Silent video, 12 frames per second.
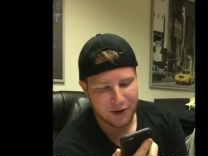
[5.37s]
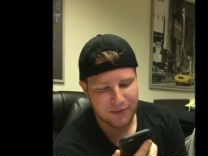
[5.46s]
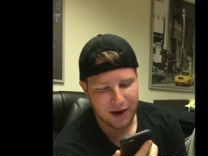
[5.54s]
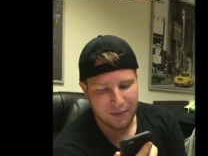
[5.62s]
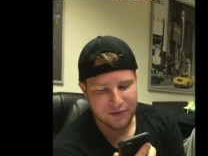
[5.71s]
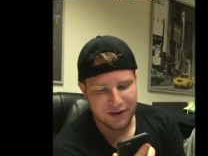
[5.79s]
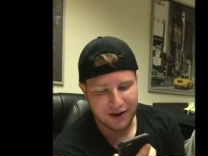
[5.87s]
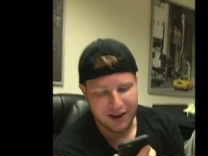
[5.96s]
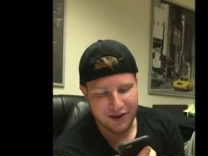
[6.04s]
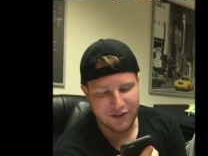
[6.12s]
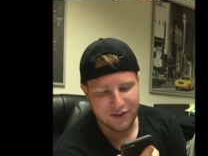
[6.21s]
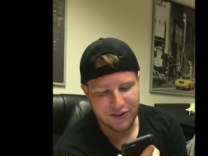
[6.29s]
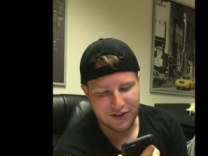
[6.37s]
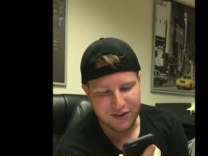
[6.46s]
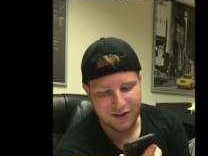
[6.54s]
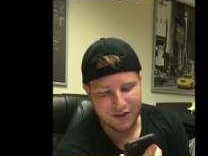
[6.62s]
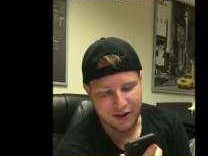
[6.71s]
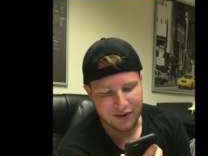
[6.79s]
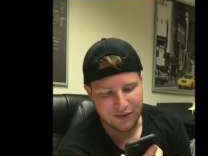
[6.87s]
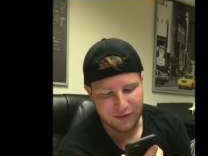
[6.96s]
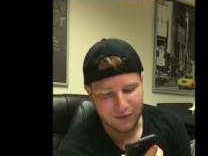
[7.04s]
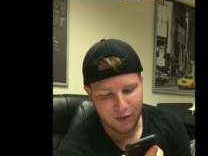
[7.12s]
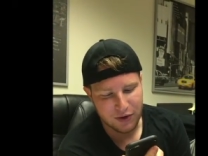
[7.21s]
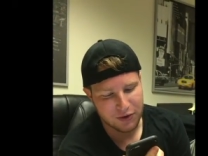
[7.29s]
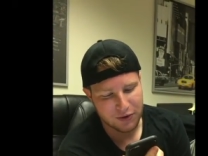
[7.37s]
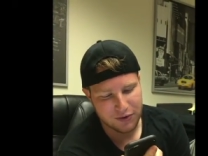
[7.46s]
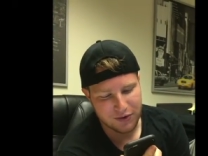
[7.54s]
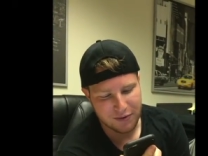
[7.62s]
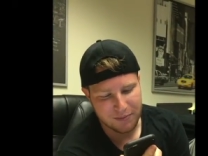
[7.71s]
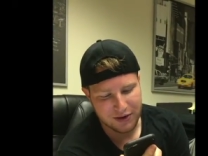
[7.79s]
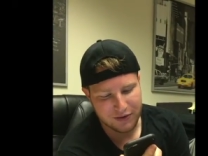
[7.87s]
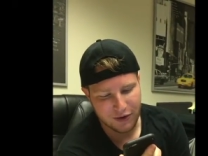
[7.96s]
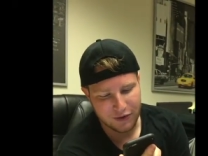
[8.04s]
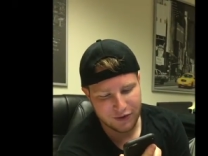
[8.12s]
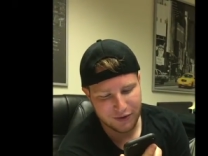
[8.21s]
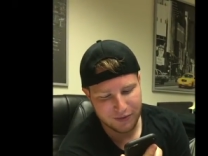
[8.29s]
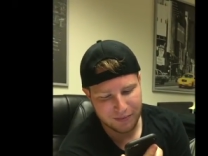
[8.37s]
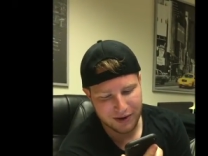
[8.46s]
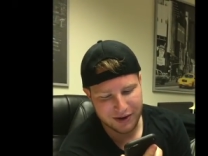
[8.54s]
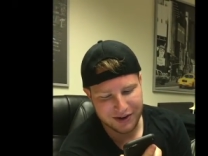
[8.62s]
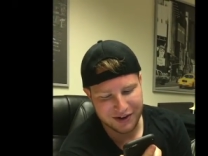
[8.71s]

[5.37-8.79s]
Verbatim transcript: adoption agencies and lawyers that make large sums of money